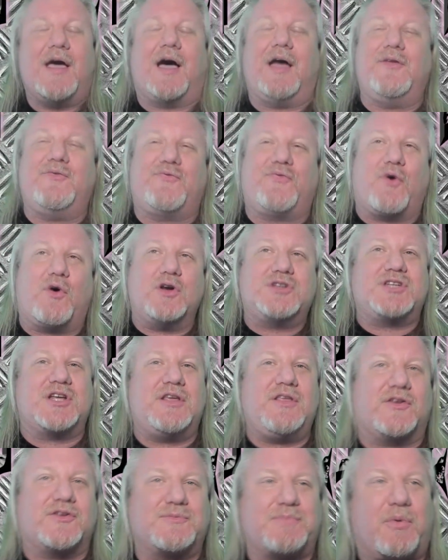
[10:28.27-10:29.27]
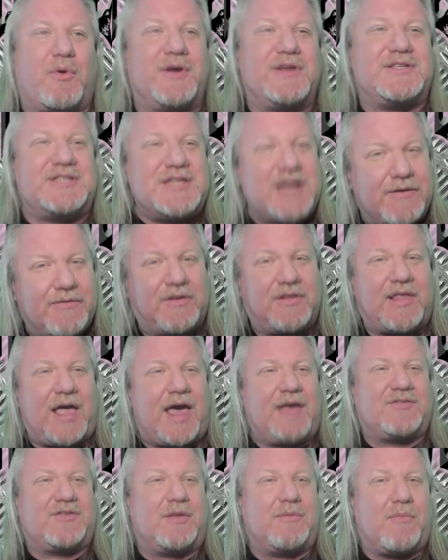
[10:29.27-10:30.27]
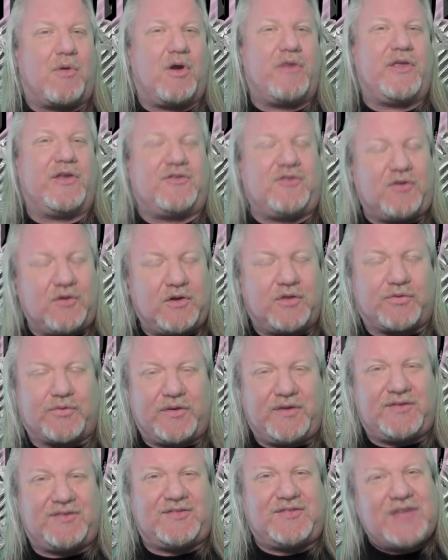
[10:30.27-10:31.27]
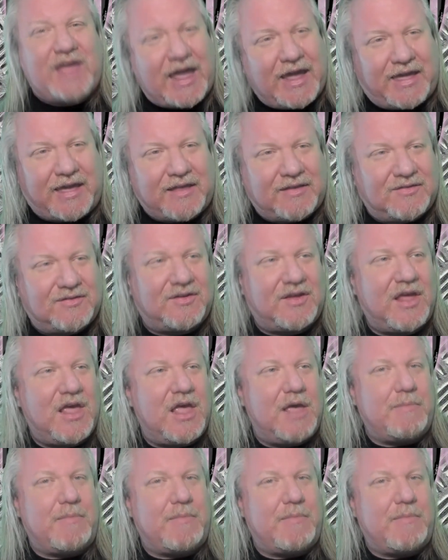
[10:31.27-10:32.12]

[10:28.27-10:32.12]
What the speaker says: Unfortunately, those points never lasted more than 2 to 3 seconds